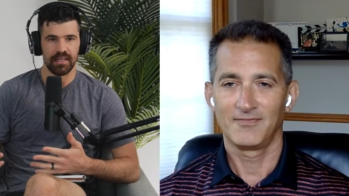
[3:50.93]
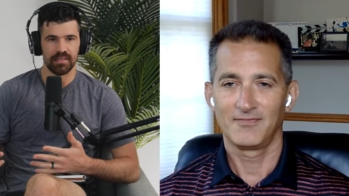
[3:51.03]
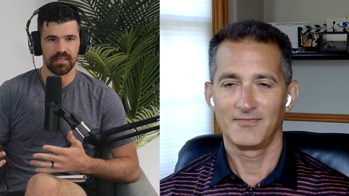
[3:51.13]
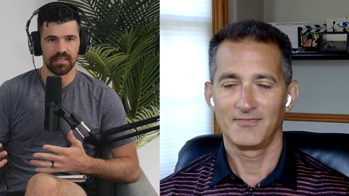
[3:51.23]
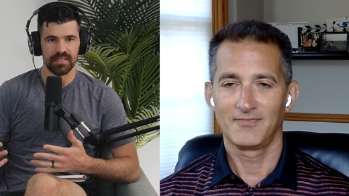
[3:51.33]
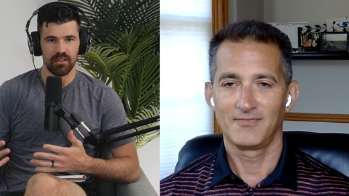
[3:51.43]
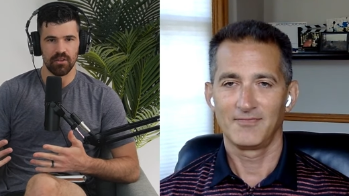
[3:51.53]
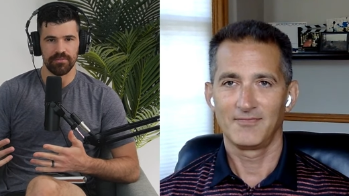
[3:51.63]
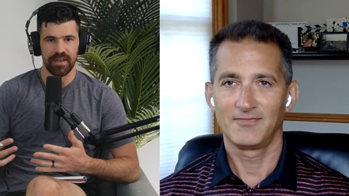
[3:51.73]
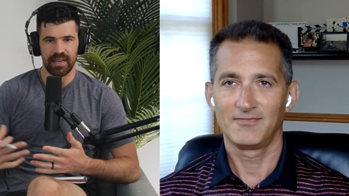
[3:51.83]
Speaker 1: into
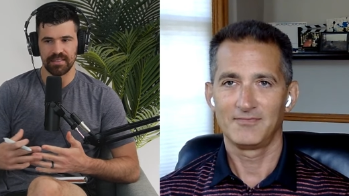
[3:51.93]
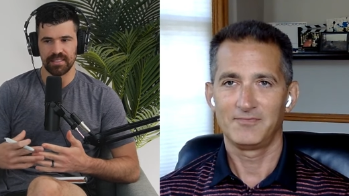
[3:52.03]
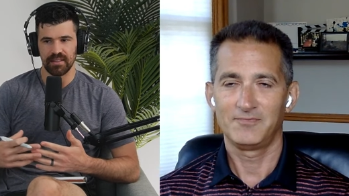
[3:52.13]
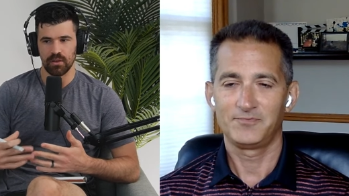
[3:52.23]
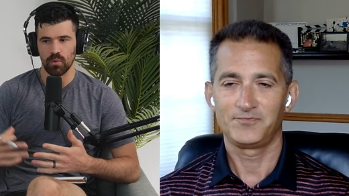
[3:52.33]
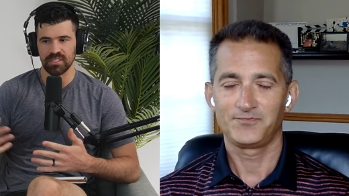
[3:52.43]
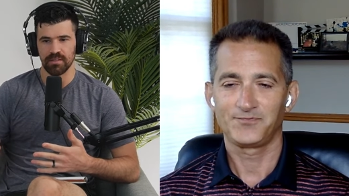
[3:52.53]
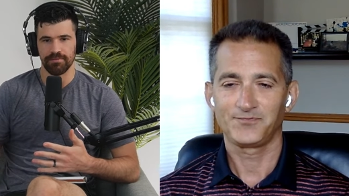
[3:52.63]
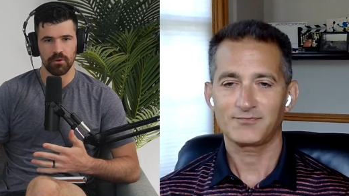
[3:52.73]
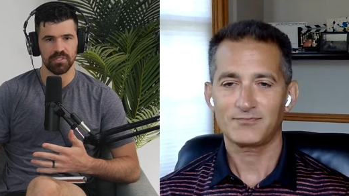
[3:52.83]
seller financing, like what's
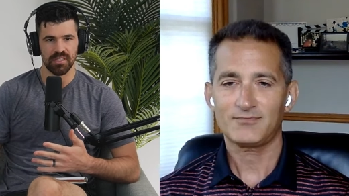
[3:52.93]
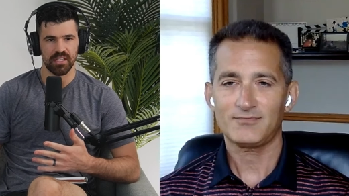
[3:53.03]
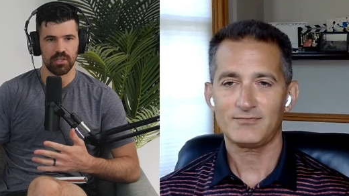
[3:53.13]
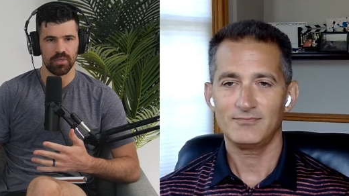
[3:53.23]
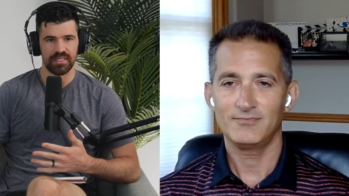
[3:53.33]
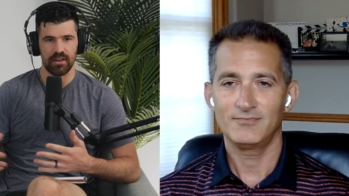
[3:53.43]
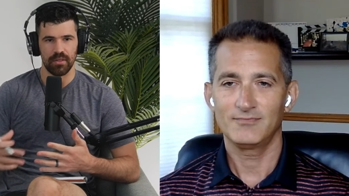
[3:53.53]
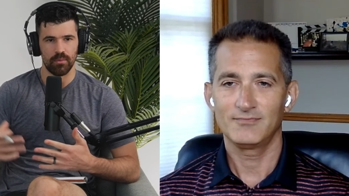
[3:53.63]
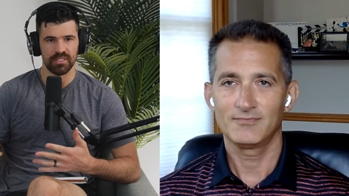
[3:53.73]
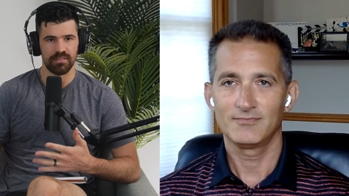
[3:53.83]
the first thing you would tell
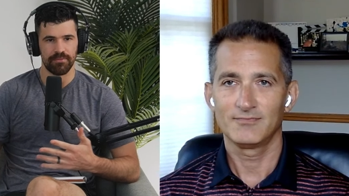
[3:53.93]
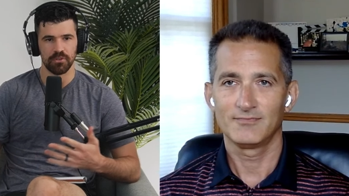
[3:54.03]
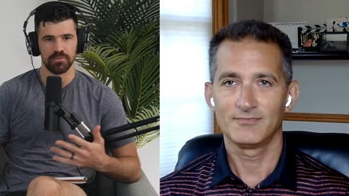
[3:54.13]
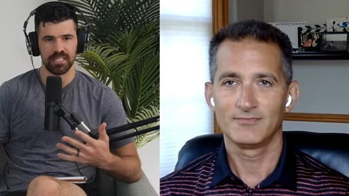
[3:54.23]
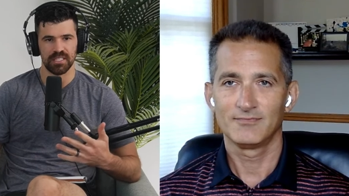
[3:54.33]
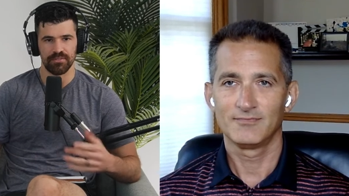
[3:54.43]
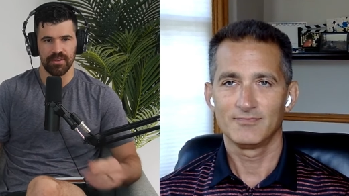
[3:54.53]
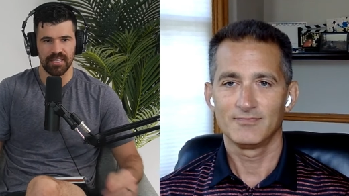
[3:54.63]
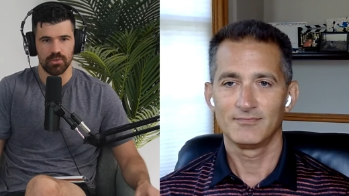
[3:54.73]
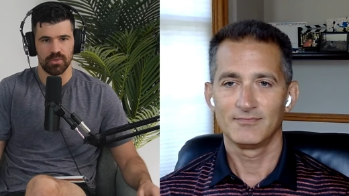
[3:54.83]
them? What's the first piece of
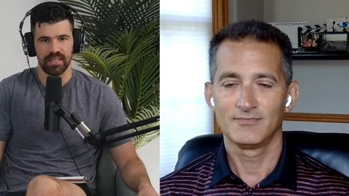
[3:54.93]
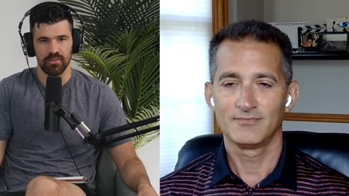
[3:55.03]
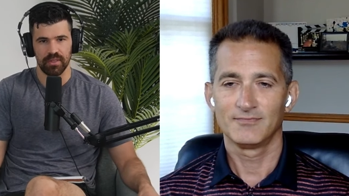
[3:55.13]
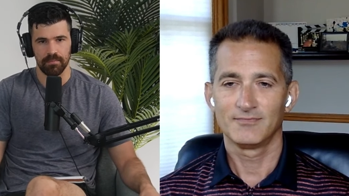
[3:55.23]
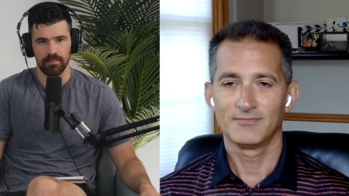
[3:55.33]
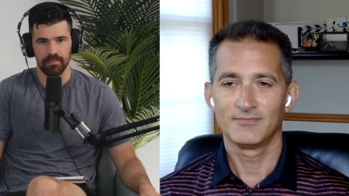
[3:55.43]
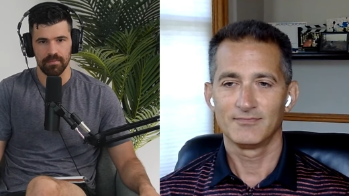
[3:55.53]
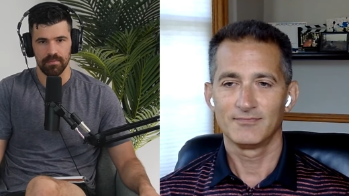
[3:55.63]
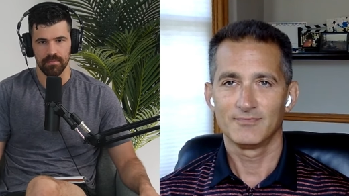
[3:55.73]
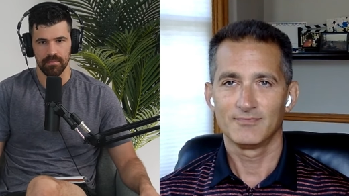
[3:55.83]
advice you would tell them?
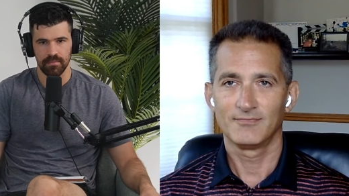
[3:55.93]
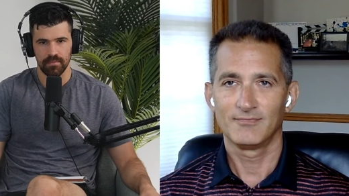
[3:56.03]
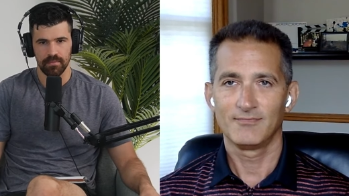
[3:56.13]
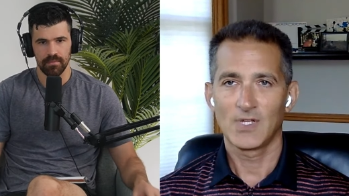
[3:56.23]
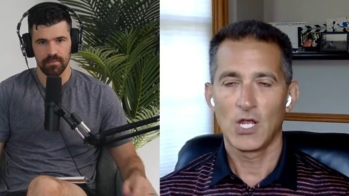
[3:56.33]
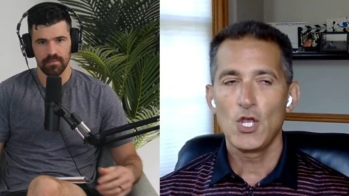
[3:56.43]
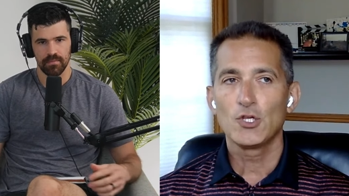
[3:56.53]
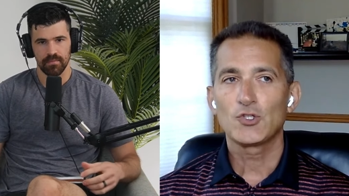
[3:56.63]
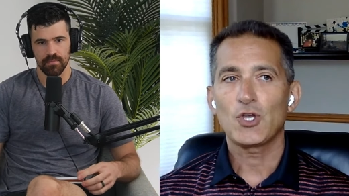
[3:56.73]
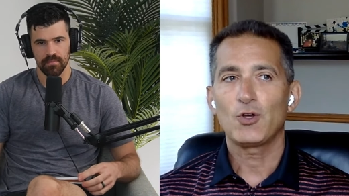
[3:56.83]

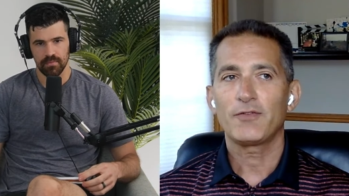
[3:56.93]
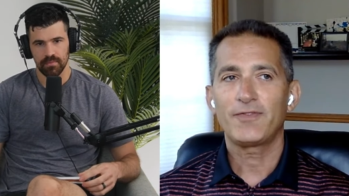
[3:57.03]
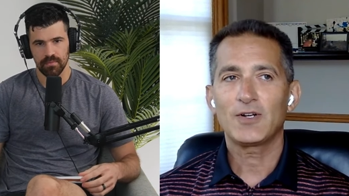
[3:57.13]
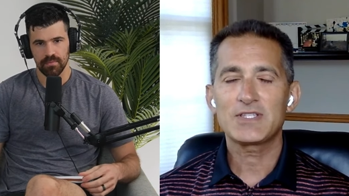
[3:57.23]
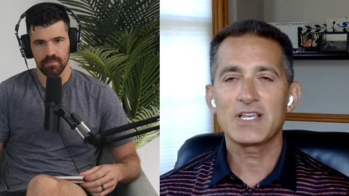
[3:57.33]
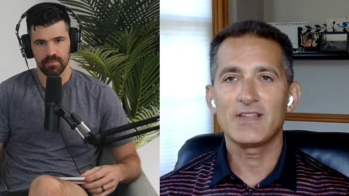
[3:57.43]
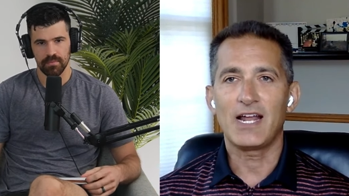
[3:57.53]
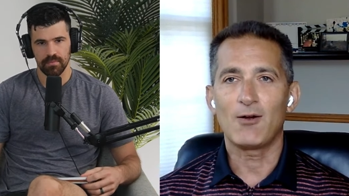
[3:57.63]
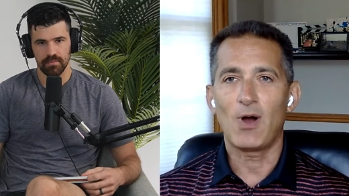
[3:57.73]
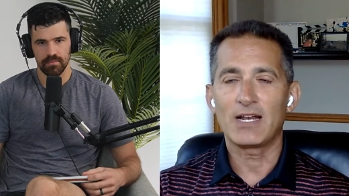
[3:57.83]
Speaker 2: So the first thing
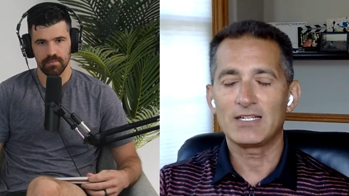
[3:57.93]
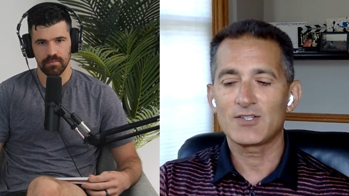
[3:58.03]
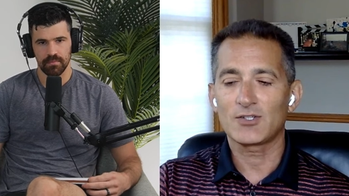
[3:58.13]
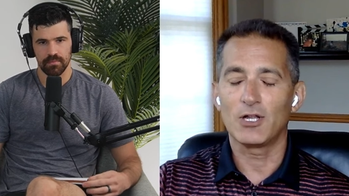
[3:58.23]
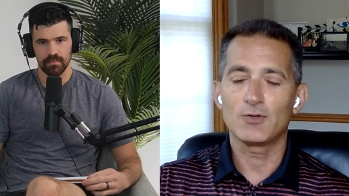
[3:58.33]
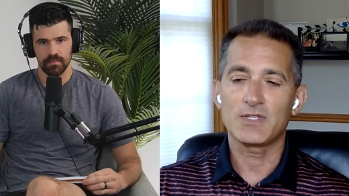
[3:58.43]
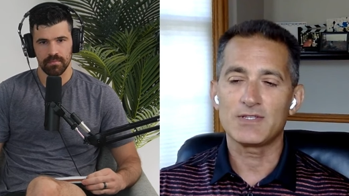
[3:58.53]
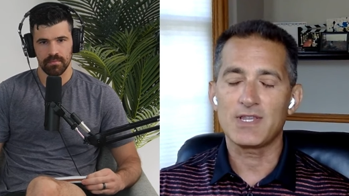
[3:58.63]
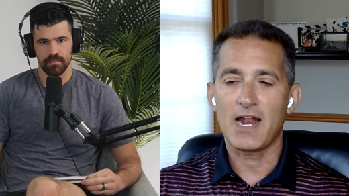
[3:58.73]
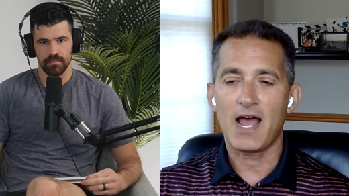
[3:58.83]
that I want to disclose
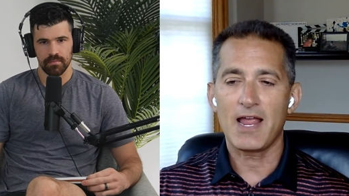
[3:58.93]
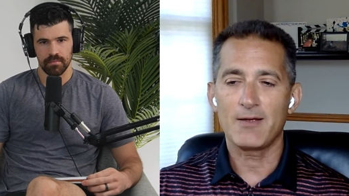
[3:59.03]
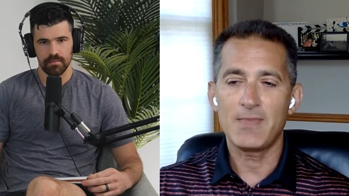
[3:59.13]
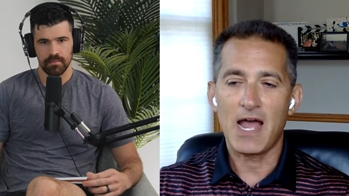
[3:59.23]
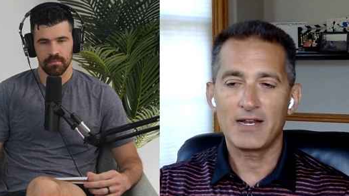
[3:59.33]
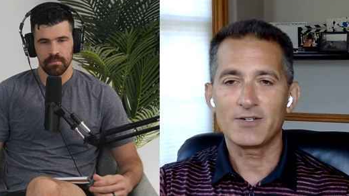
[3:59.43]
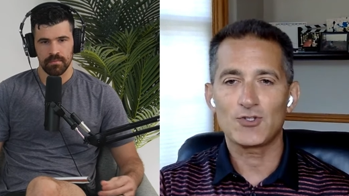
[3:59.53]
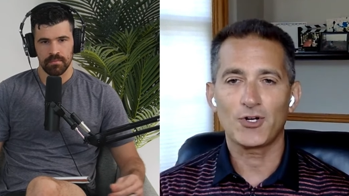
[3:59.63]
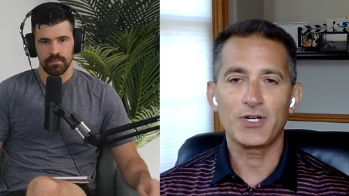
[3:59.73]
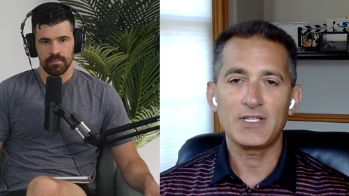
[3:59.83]
is that I am not an
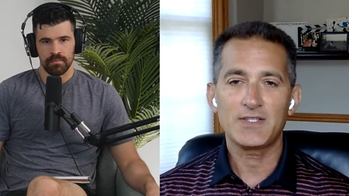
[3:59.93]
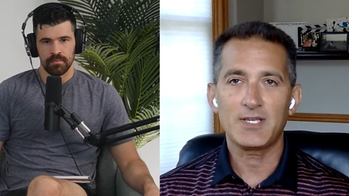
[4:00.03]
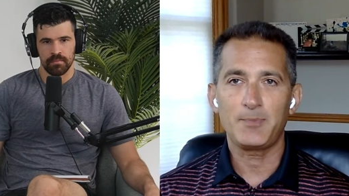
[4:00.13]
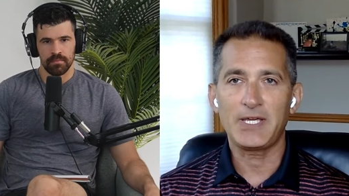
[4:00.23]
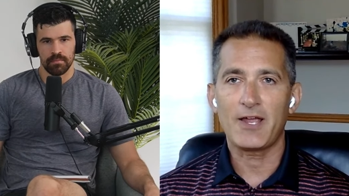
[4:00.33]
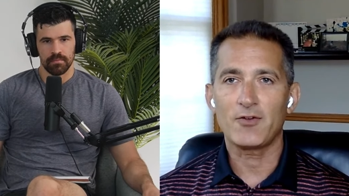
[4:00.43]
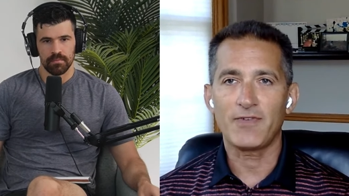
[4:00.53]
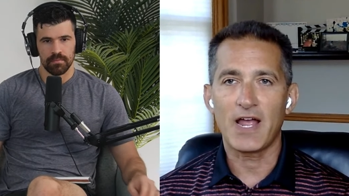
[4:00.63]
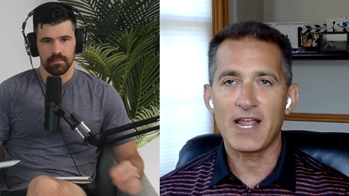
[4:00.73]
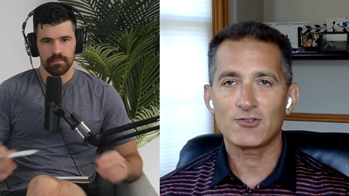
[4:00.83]
attorney, CPA, or
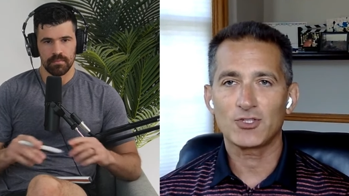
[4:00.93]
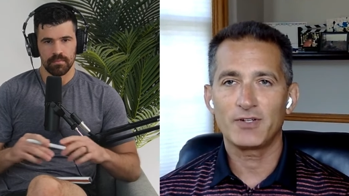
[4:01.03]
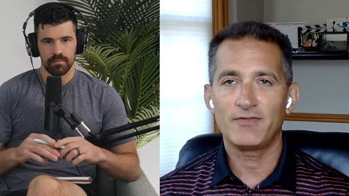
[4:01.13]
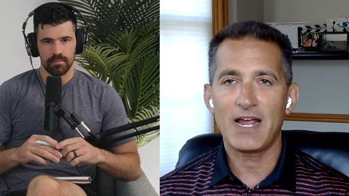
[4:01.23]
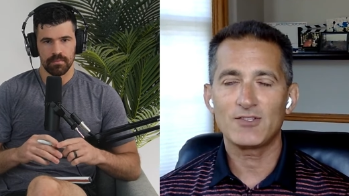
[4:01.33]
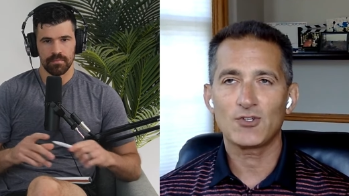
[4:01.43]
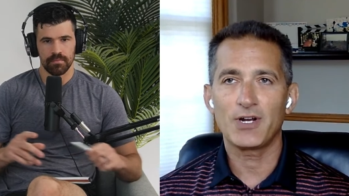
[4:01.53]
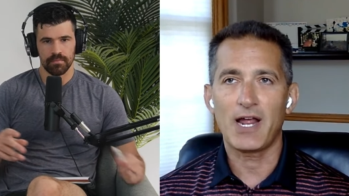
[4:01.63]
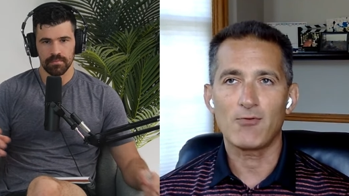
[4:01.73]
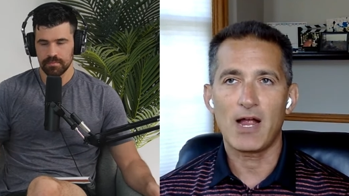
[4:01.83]
financial advisor,
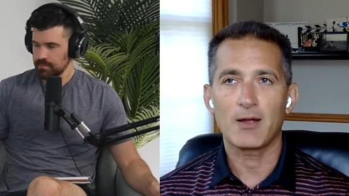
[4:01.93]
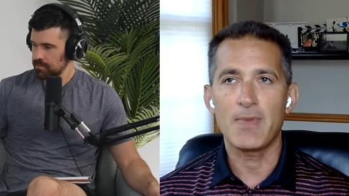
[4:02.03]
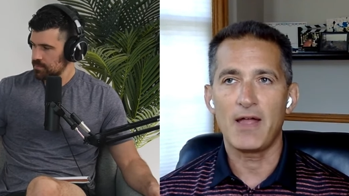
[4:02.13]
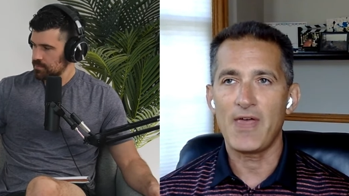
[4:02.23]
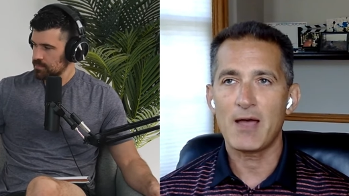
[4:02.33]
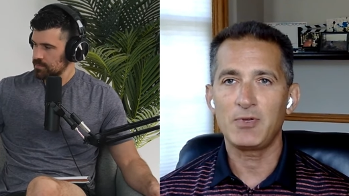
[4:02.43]
and I recommend that